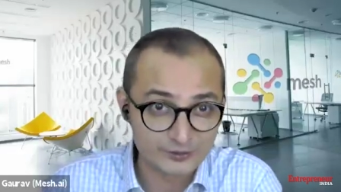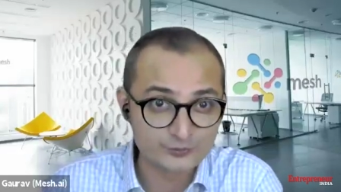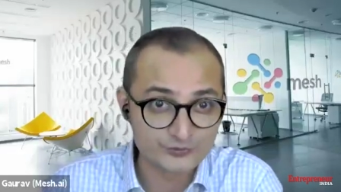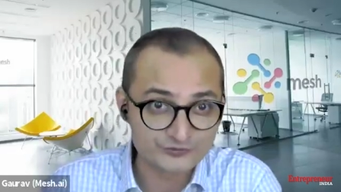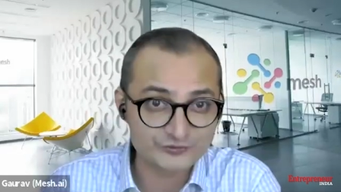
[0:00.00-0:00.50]

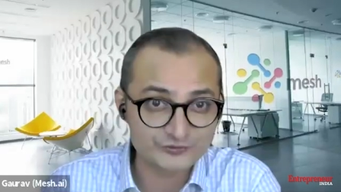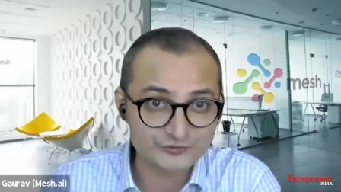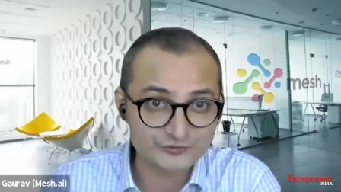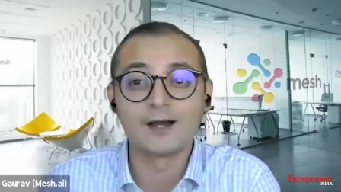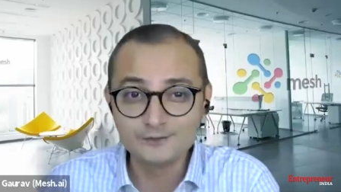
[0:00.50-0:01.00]
one do
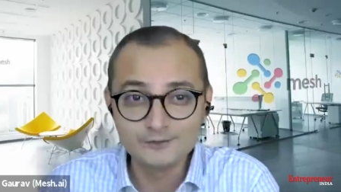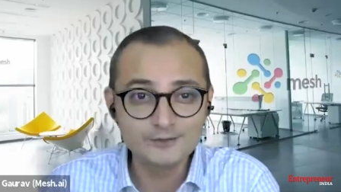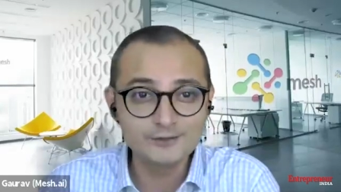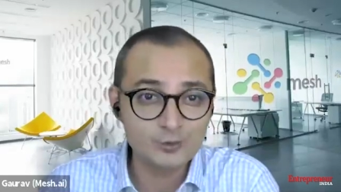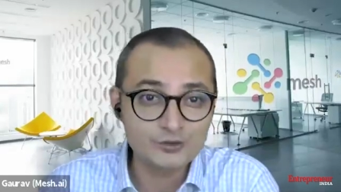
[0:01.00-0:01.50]
this?
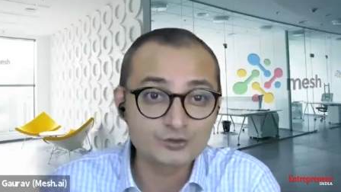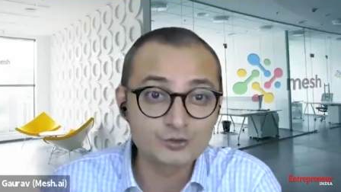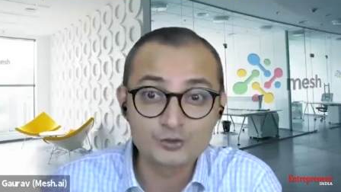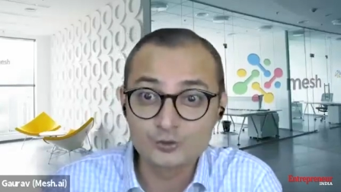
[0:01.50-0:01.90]
Ideally,